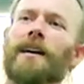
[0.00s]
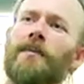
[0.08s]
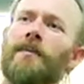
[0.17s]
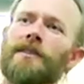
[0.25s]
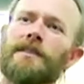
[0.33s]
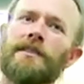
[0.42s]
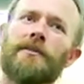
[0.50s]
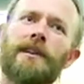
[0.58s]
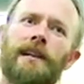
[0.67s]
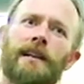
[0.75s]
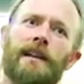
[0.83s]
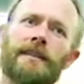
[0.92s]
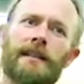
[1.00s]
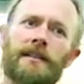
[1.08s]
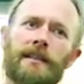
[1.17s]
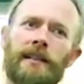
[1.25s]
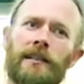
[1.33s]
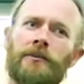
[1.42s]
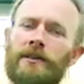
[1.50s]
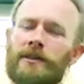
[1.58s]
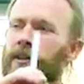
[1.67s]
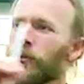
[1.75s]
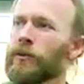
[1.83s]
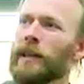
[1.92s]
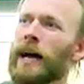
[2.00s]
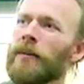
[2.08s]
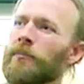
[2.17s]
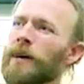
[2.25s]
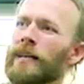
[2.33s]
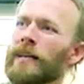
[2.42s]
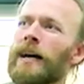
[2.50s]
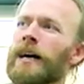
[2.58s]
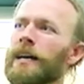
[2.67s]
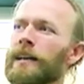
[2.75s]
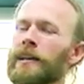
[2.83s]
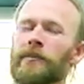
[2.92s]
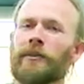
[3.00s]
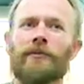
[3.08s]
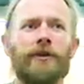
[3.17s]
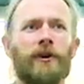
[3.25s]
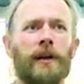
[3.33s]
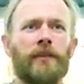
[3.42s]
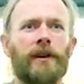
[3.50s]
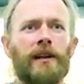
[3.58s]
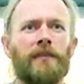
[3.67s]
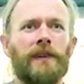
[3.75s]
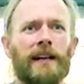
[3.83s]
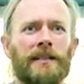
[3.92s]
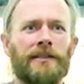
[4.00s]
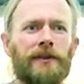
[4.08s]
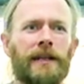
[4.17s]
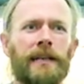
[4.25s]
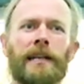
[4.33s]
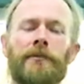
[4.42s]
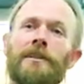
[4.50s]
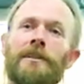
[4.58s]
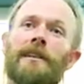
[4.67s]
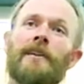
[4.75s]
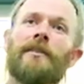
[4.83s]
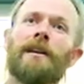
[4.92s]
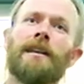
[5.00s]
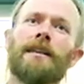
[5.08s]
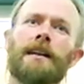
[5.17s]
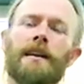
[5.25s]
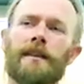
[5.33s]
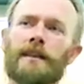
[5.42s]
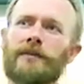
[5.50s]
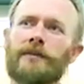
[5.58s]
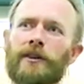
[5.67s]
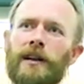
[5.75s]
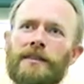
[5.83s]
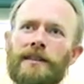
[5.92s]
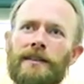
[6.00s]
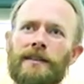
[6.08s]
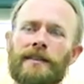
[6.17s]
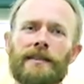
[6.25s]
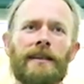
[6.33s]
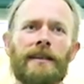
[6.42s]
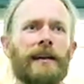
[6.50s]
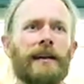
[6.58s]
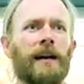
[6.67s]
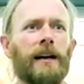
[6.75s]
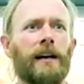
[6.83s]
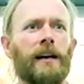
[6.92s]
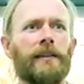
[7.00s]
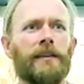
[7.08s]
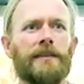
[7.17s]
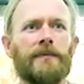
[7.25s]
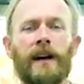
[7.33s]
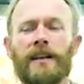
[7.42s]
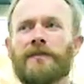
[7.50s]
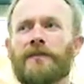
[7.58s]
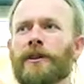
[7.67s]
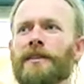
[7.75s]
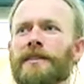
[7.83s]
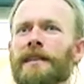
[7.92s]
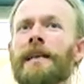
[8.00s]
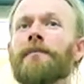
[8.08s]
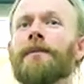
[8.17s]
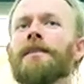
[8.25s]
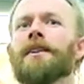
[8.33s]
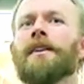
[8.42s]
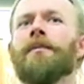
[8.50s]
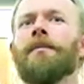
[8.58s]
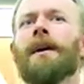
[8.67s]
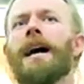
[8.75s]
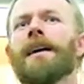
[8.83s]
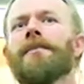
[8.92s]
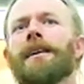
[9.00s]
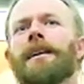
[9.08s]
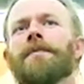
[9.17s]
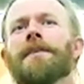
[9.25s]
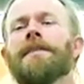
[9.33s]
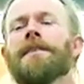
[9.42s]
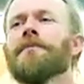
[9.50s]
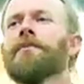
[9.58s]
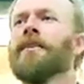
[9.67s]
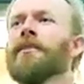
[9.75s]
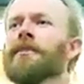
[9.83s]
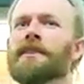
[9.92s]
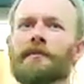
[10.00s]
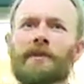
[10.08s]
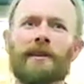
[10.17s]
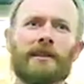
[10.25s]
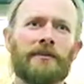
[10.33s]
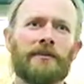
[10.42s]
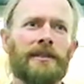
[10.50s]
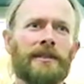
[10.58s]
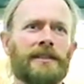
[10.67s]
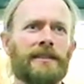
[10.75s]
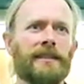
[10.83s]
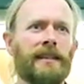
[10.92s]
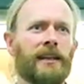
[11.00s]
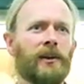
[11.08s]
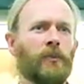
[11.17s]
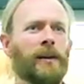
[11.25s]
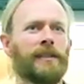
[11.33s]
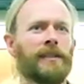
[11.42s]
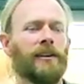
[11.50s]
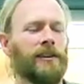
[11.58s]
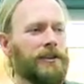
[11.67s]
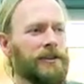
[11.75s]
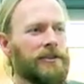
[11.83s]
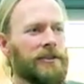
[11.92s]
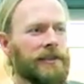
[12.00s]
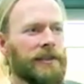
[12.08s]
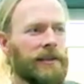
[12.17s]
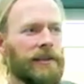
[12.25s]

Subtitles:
of the screen, essentially, and you would just go line by line. It would go at a very fast rate, and it would generate this fluorescence, this phosphorescent image on the back, right? So this is why all those computers were just one color usually.